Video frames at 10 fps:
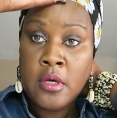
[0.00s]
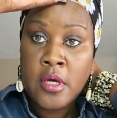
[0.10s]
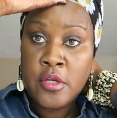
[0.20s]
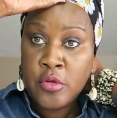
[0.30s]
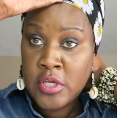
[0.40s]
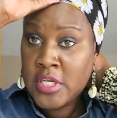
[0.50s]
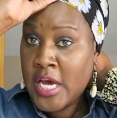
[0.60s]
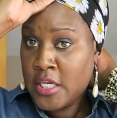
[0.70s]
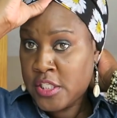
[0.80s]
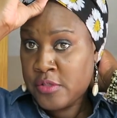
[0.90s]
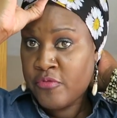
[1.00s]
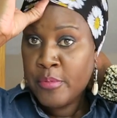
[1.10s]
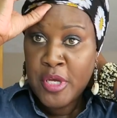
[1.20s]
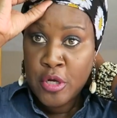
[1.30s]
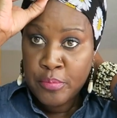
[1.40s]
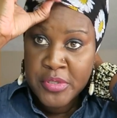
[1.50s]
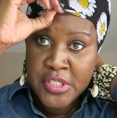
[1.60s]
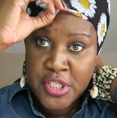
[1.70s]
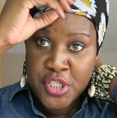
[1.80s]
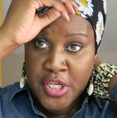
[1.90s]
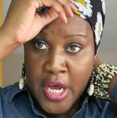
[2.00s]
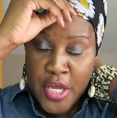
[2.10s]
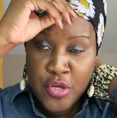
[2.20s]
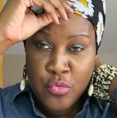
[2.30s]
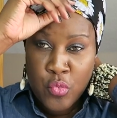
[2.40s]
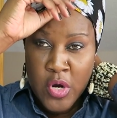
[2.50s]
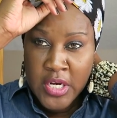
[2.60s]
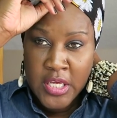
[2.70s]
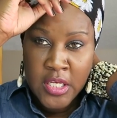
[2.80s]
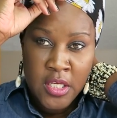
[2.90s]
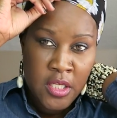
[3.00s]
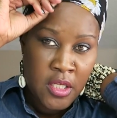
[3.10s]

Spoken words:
And you can kind of just from here position how you want it.